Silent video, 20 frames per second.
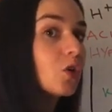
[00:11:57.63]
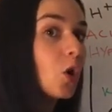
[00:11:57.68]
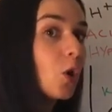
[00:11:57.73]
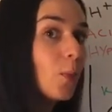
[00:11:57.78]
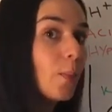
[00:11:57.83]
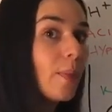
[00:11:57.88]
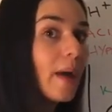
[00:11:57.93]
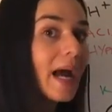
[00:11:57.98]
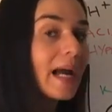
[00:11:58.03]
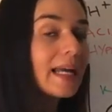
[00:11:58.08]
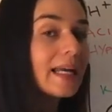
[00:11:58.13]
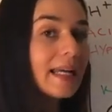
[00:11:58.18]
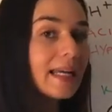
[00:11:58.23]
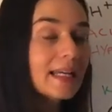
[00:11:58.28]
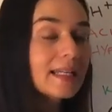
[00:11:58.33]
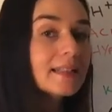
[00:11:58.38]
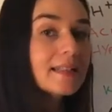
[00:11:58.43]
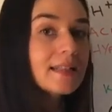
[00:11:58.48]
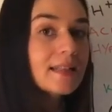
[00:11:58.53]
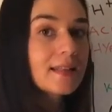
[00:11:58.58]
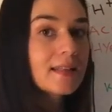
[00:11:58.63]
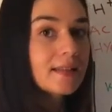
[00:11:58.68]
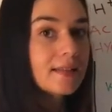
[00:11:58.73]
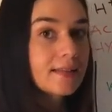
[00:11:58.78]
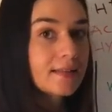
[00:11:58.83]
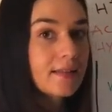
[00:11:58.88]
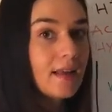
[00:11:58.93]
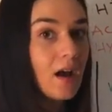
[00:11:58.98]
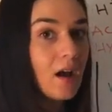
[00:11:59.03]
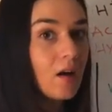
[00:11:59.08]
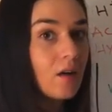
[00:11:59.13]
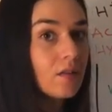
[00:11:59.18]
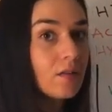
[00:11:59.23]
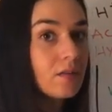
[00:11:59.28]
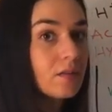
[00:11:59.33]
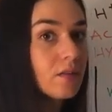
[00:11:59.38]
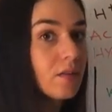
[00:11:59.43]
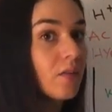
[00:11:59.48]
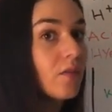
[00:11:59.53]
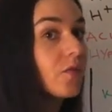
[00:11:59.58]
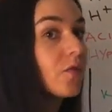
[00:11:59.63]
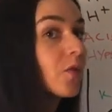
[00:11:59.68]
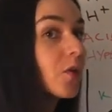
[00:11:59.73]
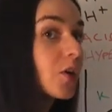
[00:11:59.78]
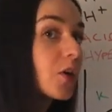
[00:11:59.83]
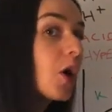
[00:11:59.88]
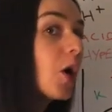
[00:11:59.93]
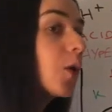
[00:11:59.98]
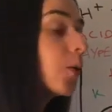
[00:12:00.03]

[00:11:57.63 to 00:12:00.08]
go back into the cell for